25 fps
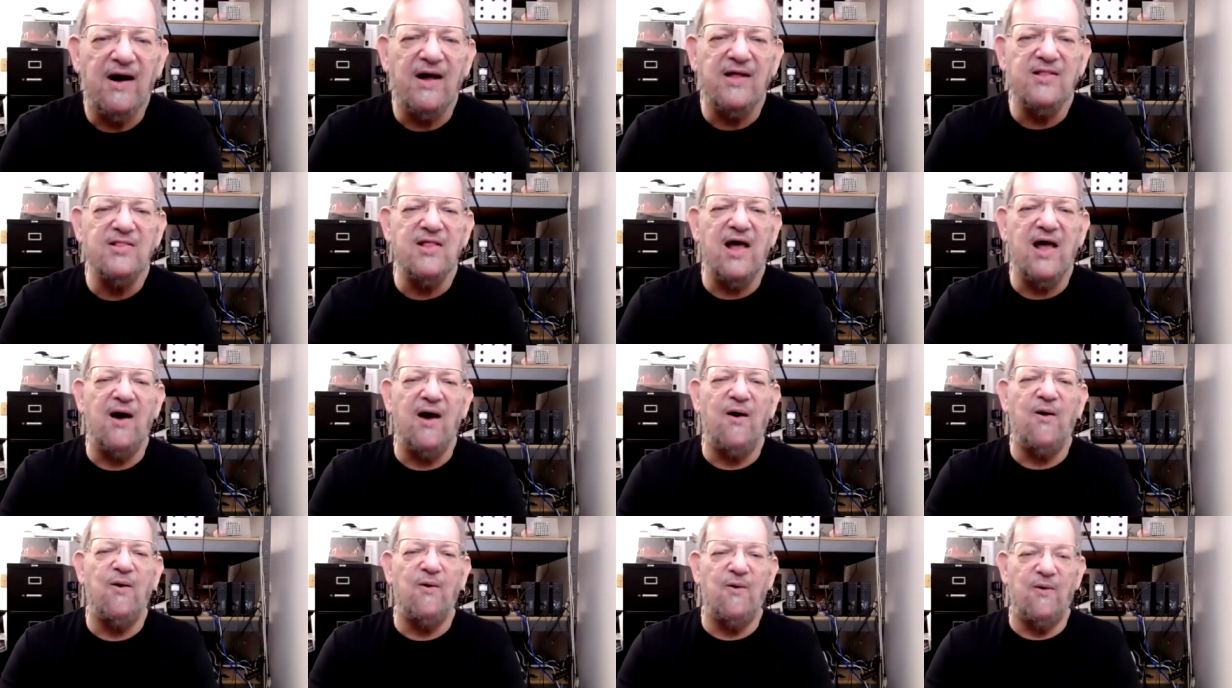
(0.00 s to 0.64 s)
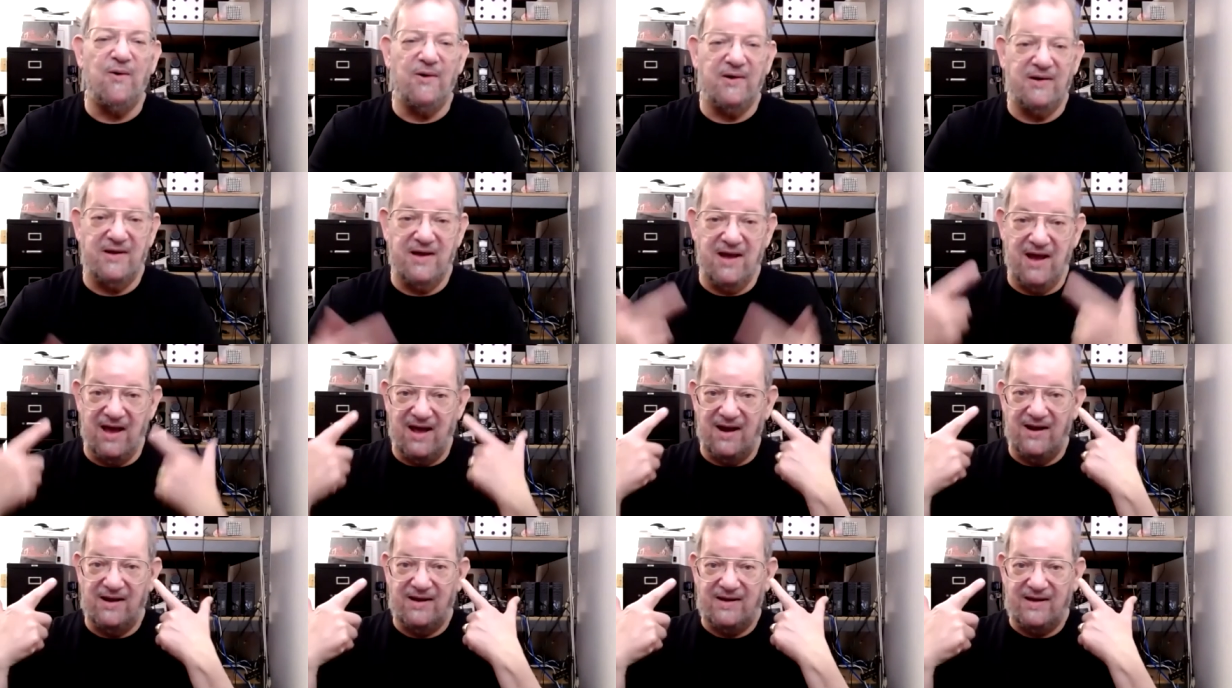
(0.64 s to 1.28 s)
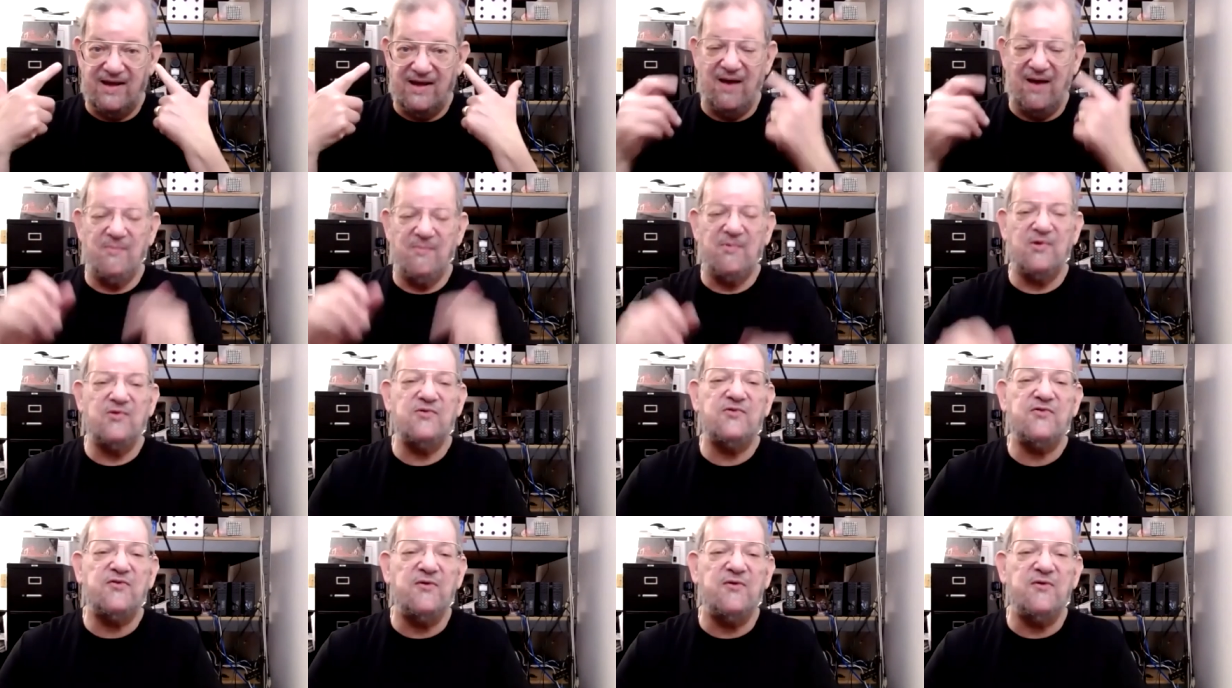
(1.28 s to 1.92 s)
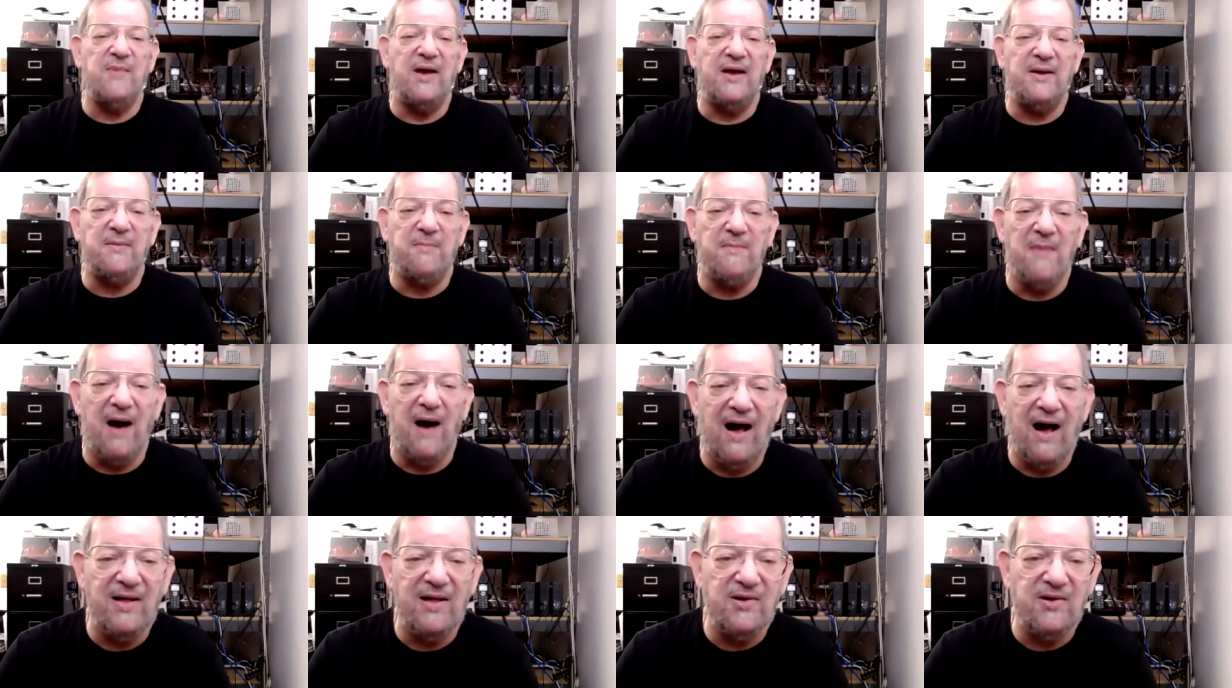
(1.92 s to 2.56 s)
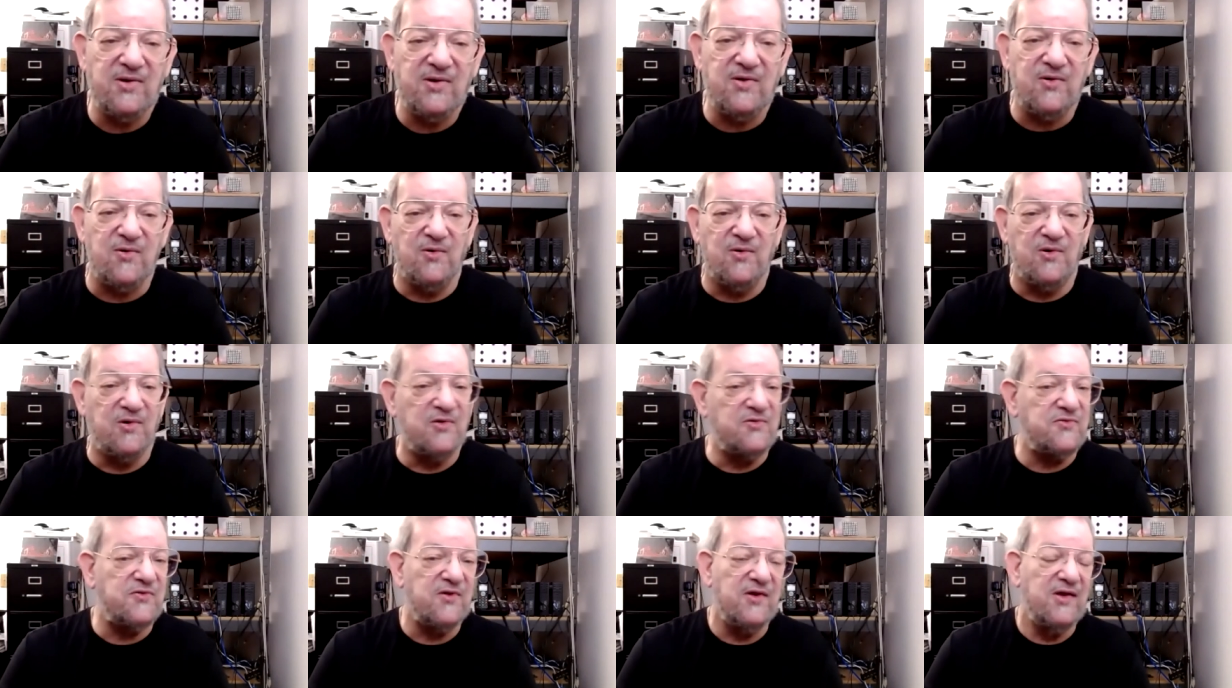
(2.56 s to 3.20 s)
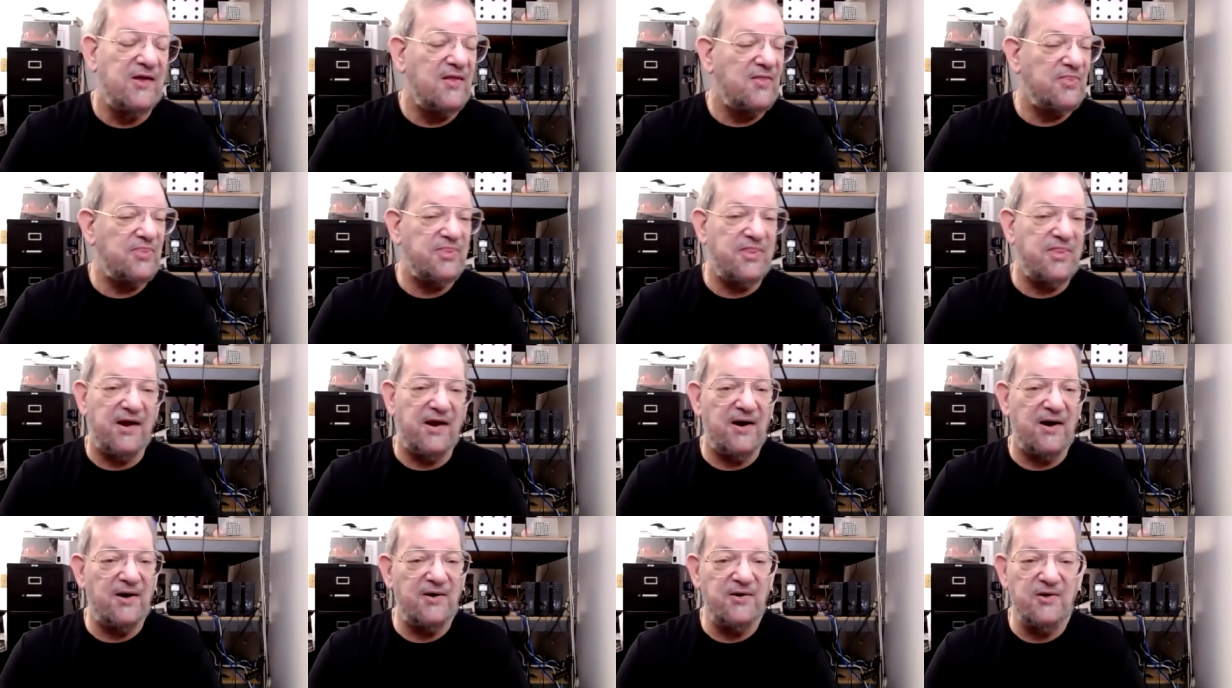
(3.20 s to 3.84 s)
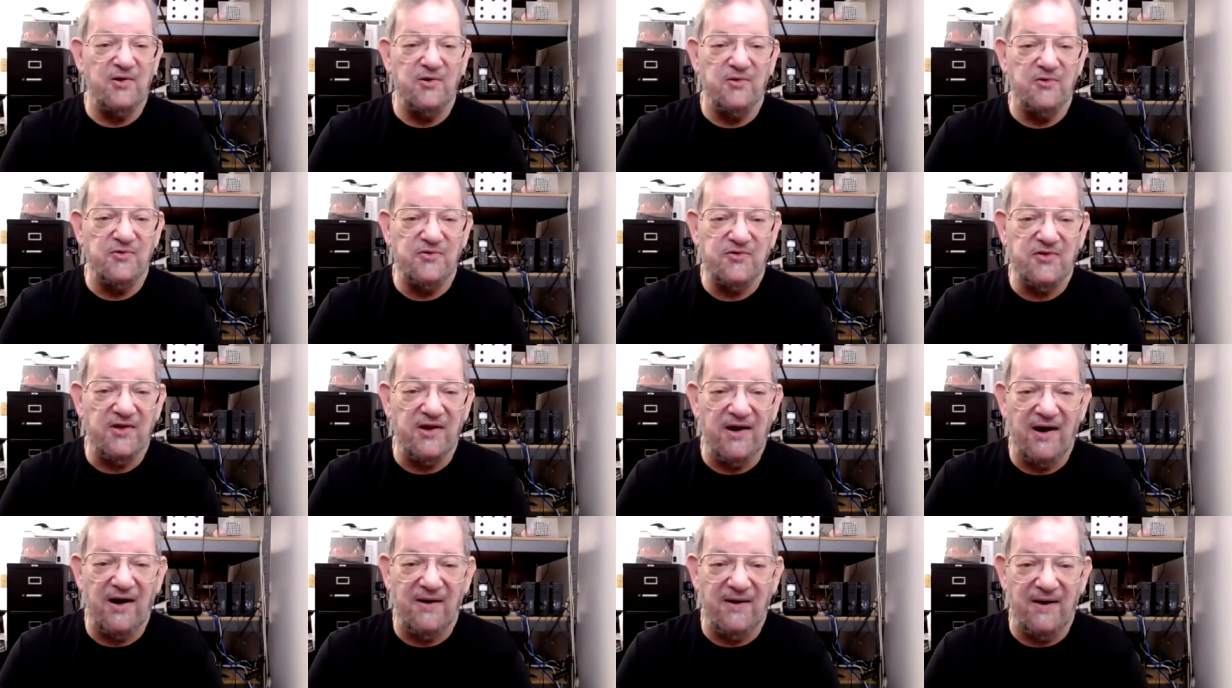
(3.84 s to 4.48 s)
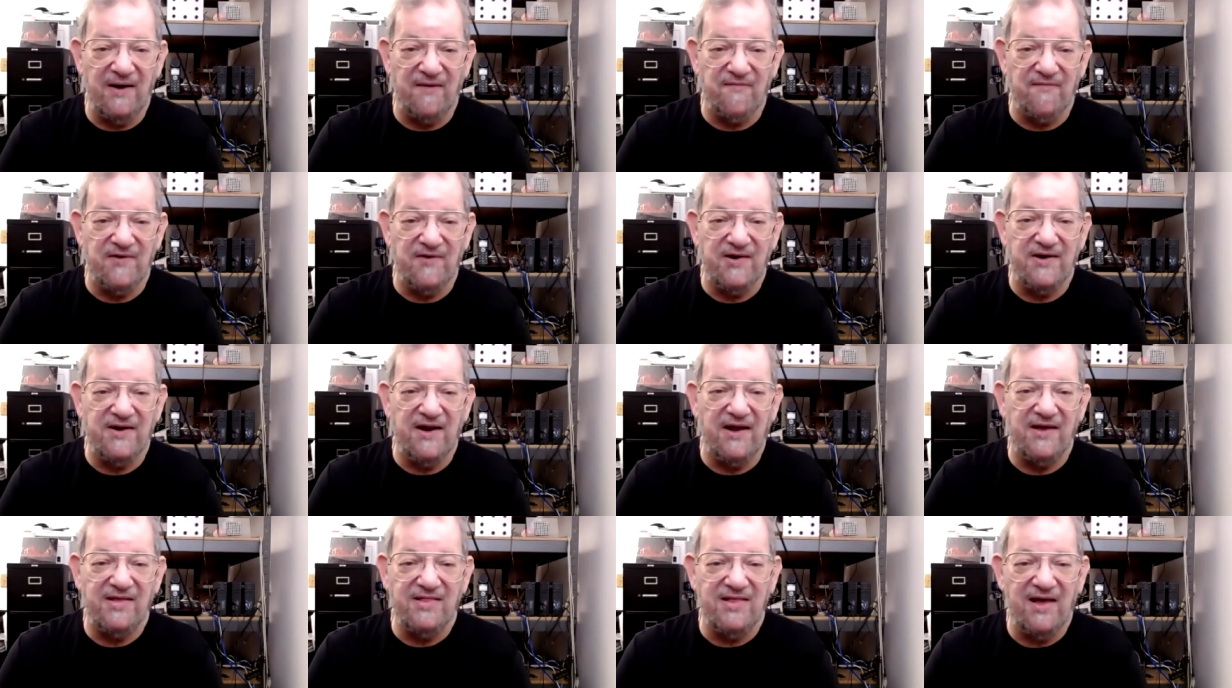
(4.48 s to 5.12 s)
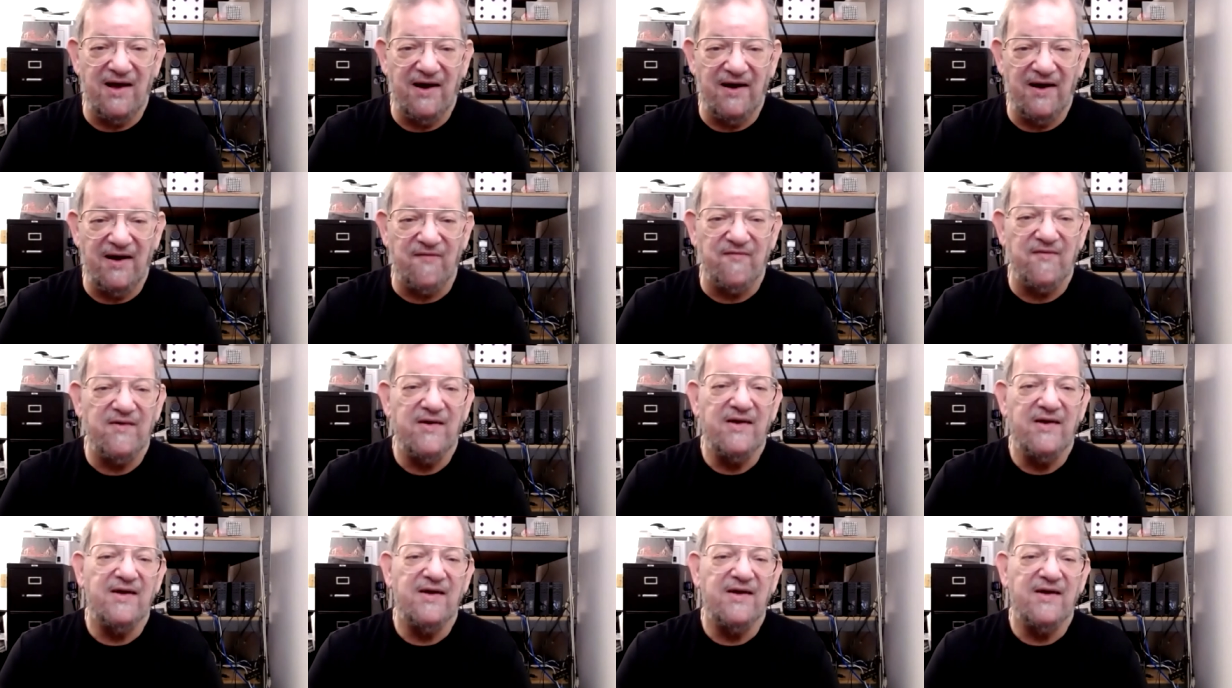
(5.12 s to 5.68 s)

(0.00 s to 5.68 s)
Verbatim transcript: allow organic chemists to make molecules that are used in our everyday life